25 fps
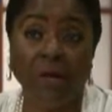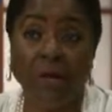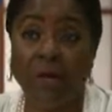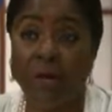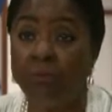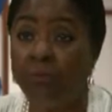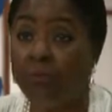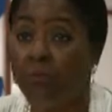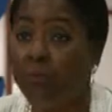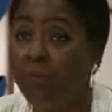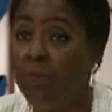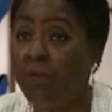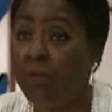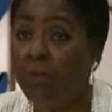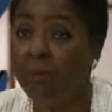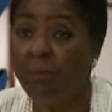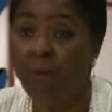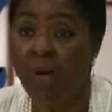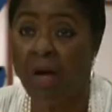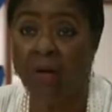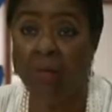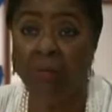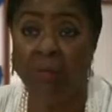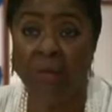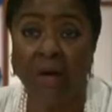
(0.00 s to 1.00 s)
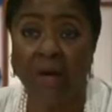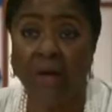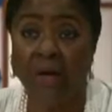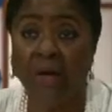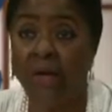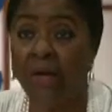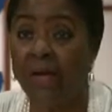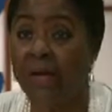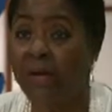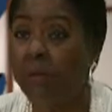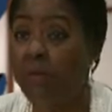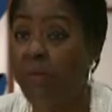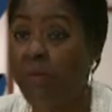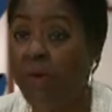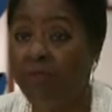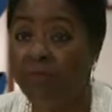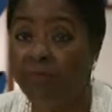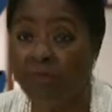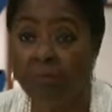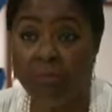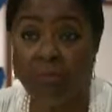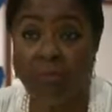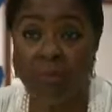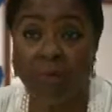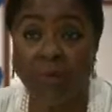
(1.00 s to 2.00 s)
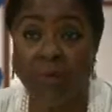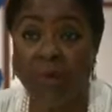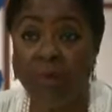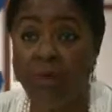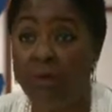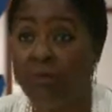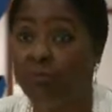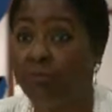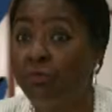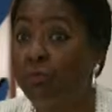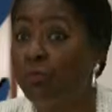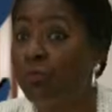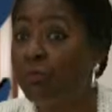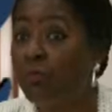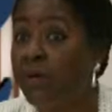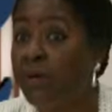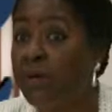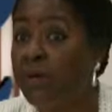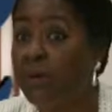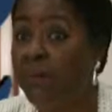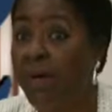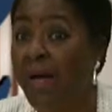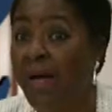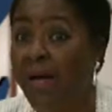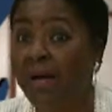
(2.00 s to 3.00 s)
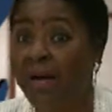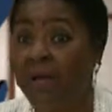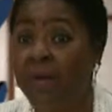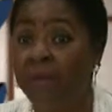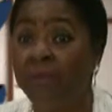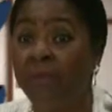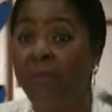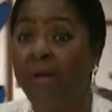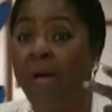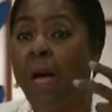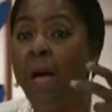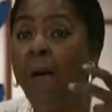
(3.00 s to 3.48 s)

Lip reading: I'm doing it my way, get away from me, don't you read my lips,